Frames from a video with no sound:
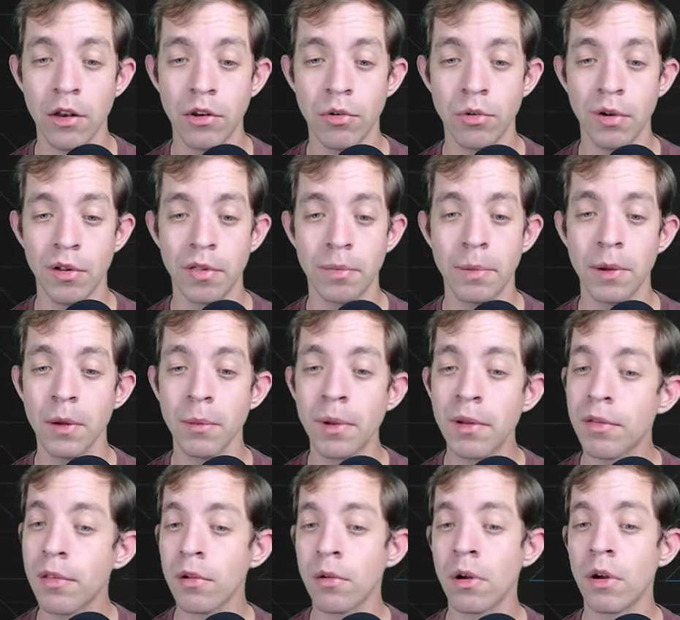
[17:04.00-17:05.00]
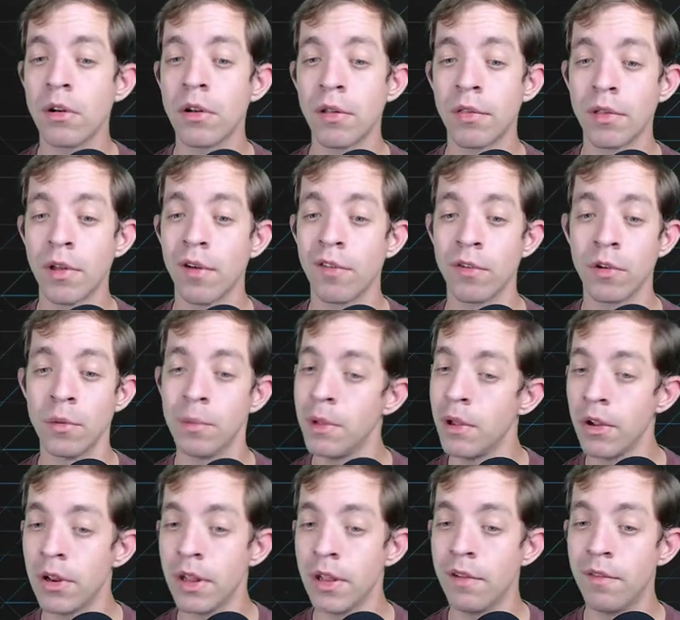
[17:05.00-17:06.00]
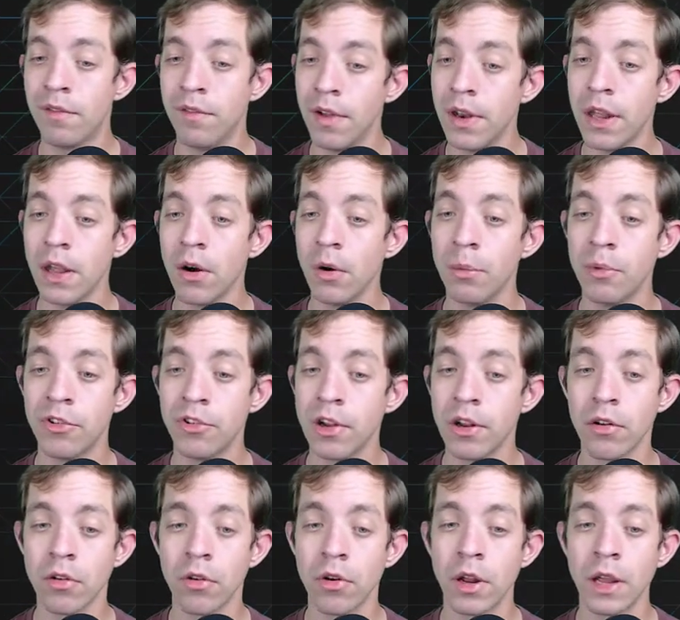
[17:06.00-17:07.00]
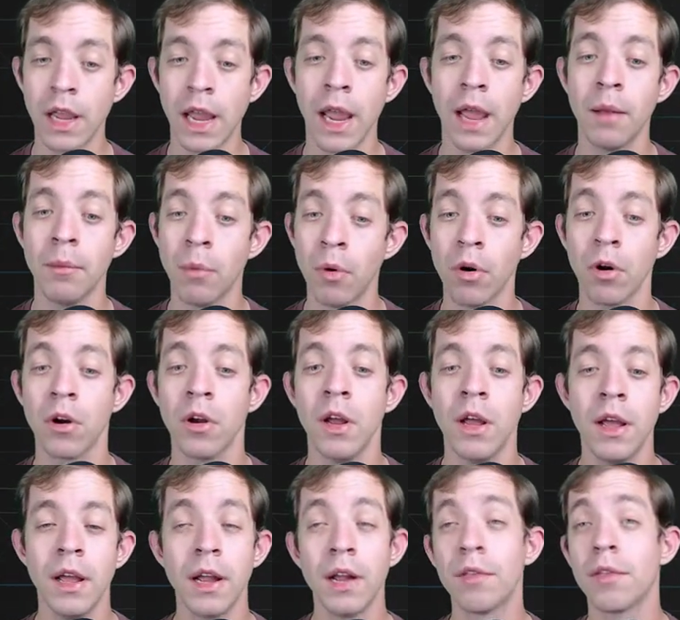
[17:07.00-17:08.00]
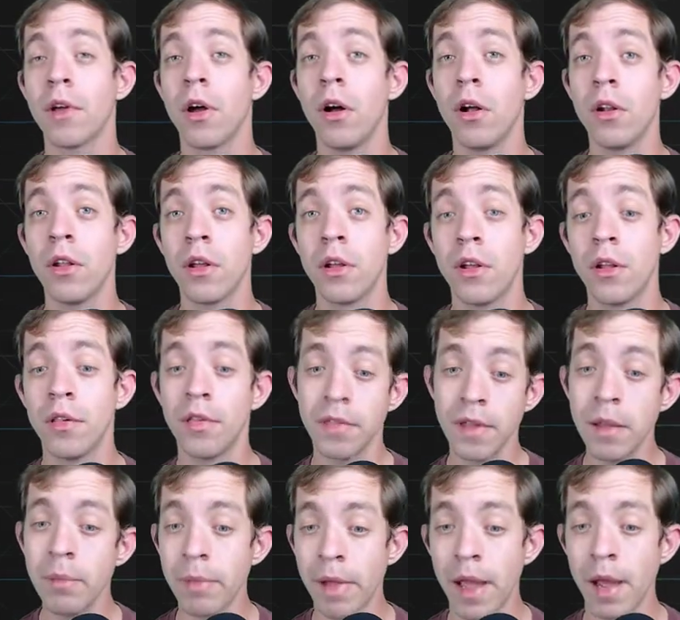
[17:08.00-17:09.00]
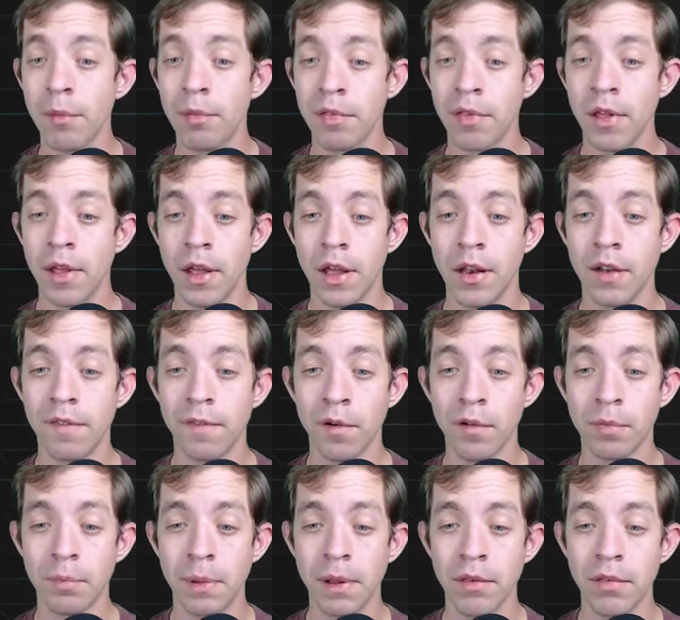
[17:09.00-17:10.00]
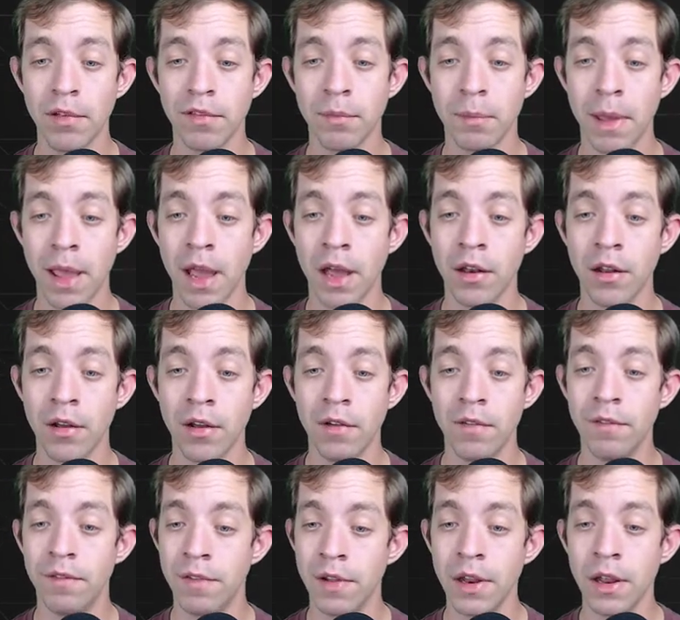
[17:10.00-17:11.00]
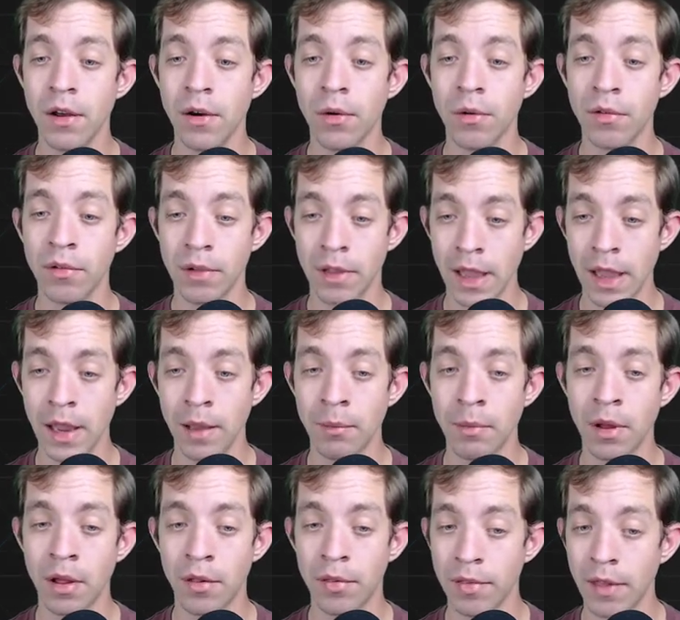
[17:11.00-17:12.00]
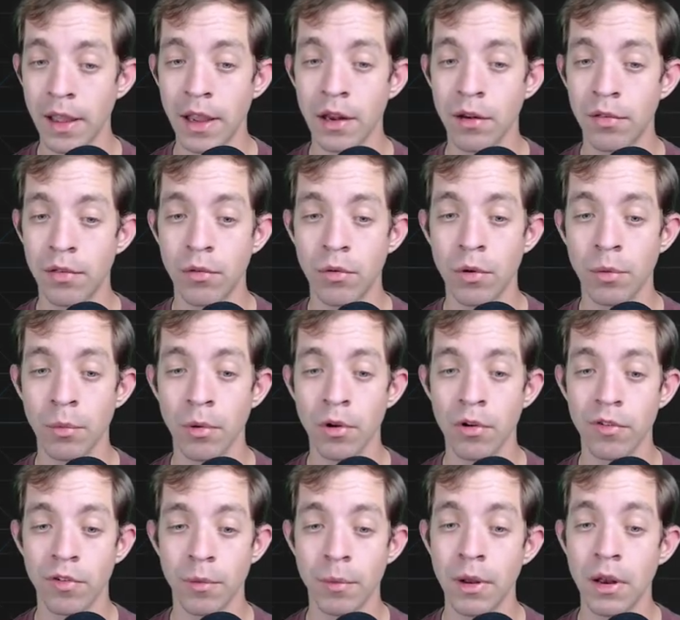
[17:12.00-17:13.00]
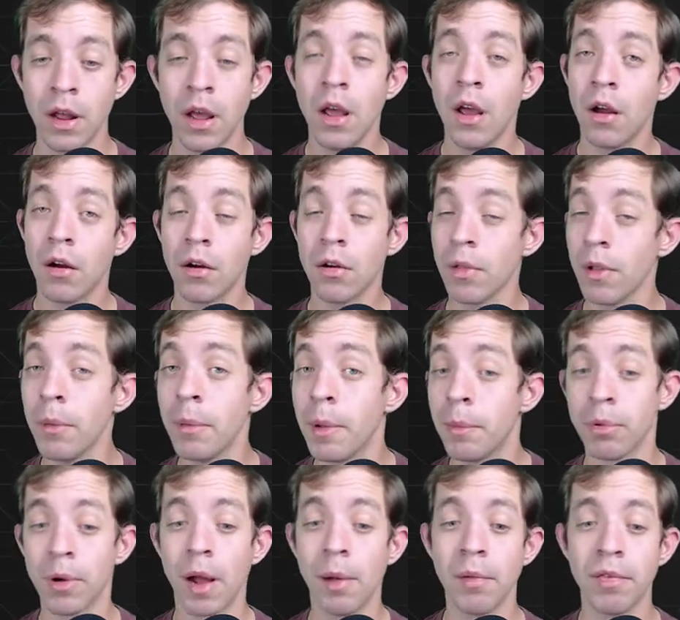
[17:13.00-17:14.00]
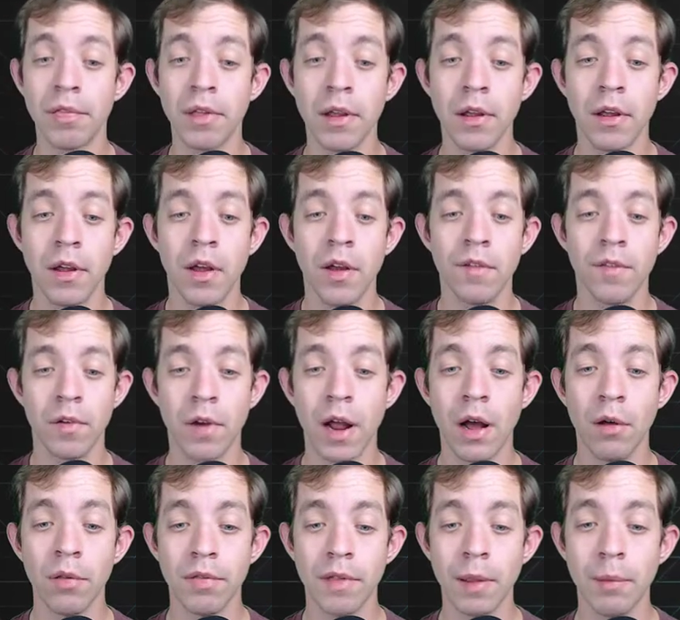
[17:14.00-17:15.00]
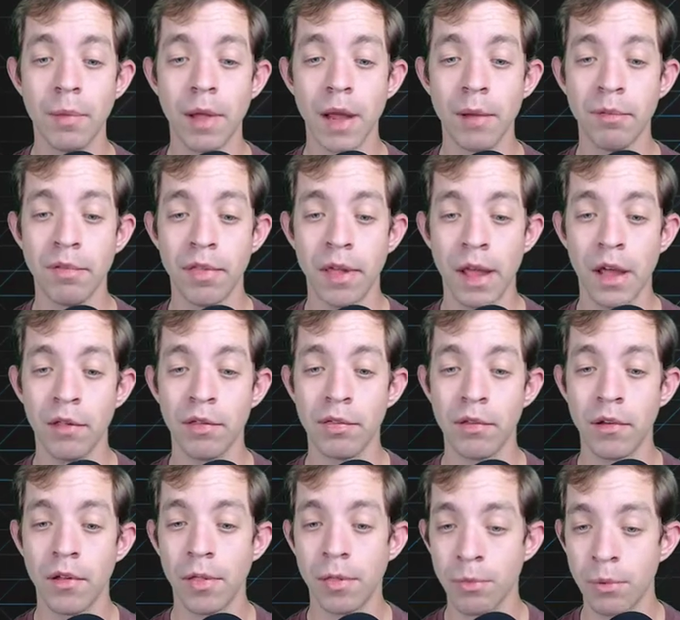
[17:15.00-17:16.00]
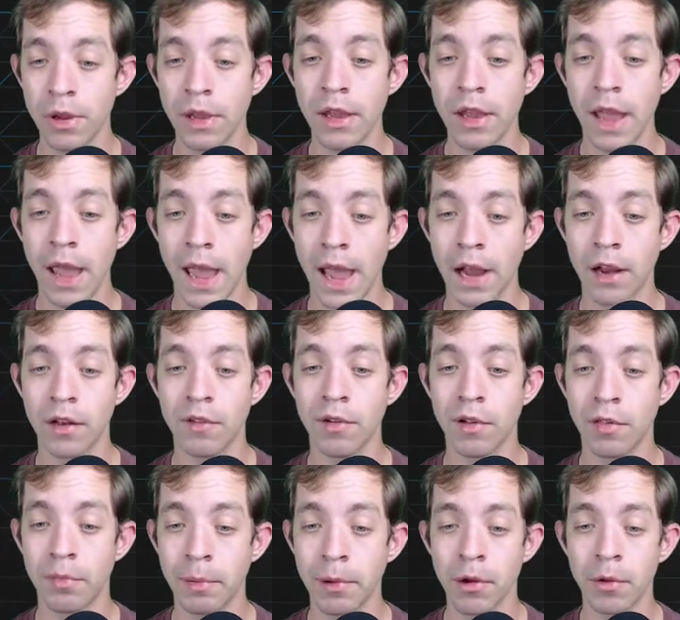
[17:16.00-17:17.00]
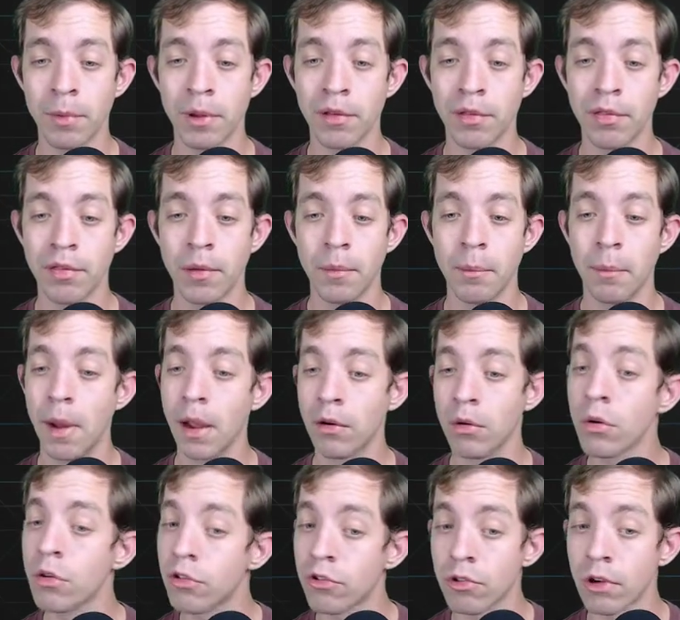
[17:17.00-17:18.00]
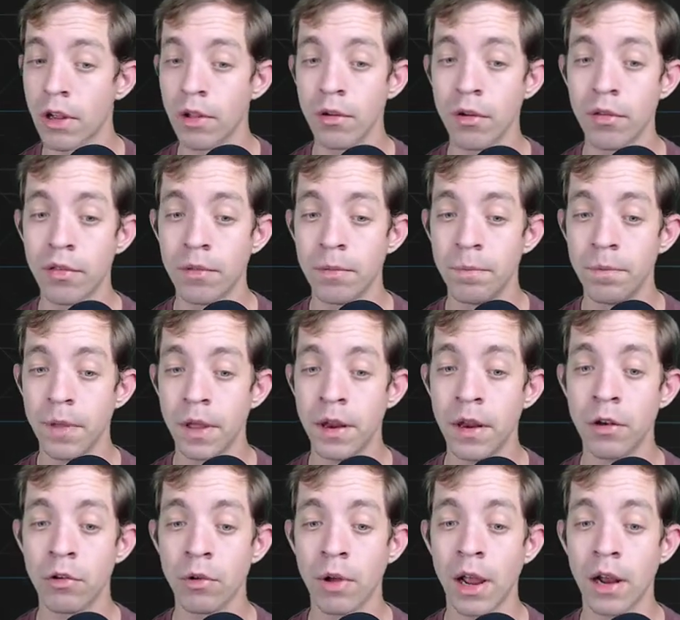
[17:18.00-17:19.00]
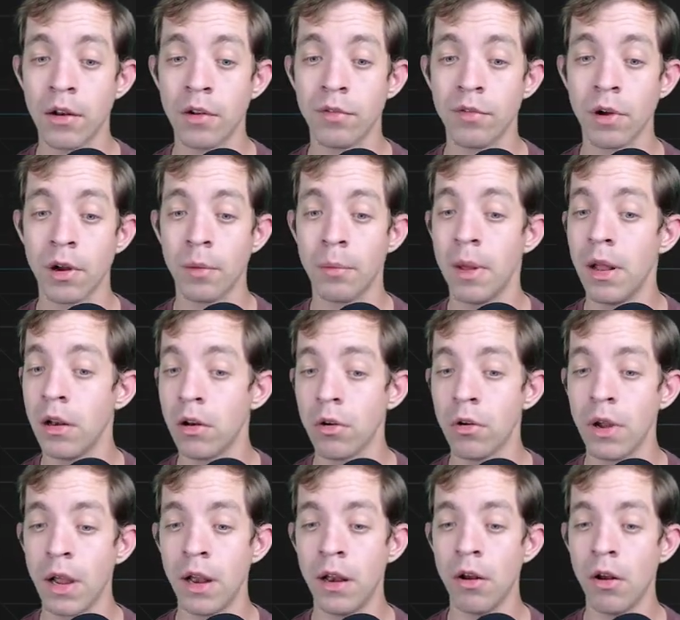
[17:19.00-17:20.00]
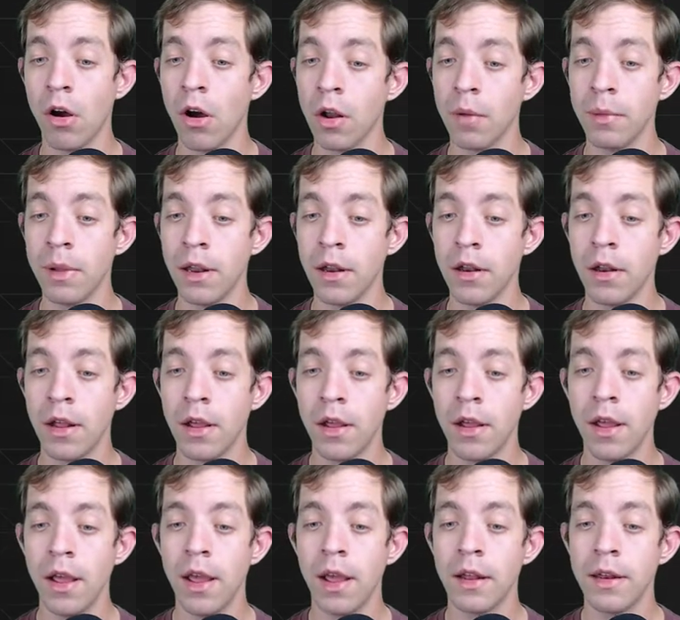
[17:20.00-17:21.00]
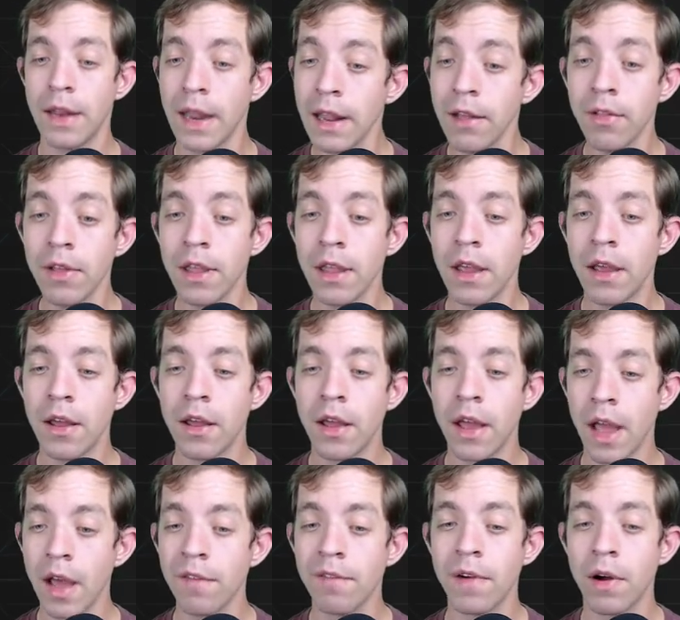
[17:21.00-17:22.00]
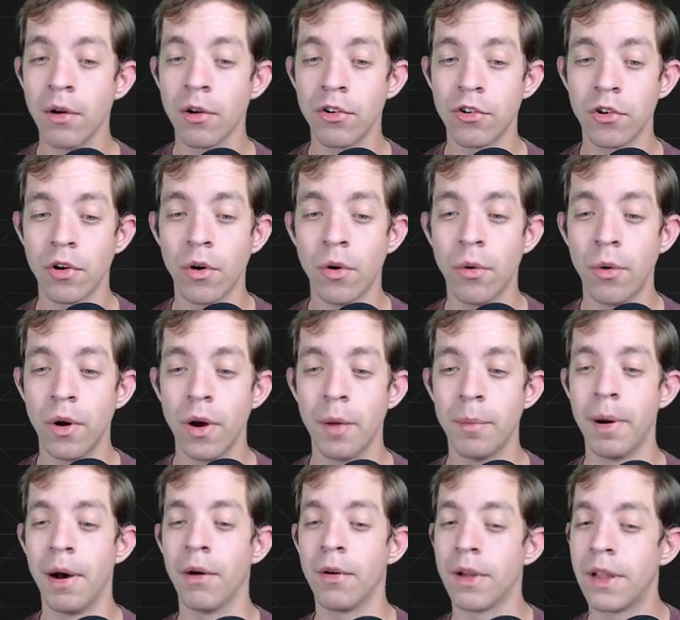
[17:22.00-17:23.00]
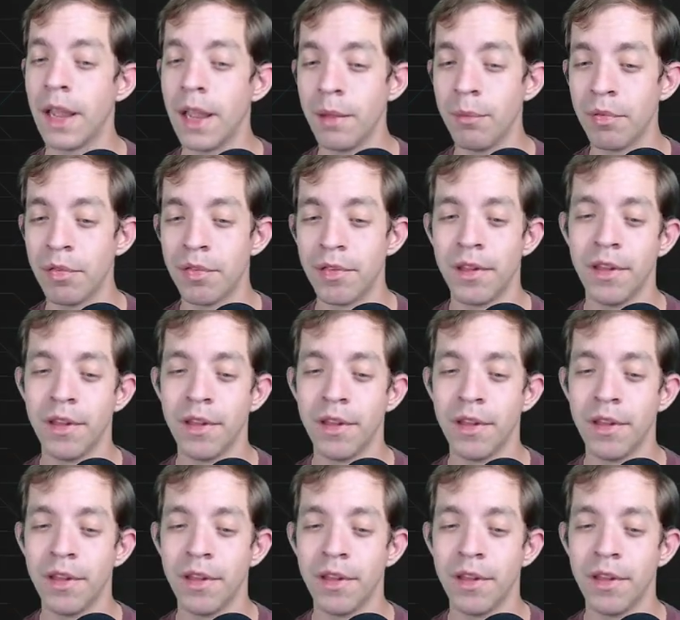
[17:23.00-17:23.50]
to experiments around discoverability, video, machine learning, and more. It's called Steam Labs, and the first bits of mad video game science to emerge from it are a little bit promising. For now, Steam Labs has 3 active experiments: micro trailers, an interactive recommender, and an automated daily half-hour show about games.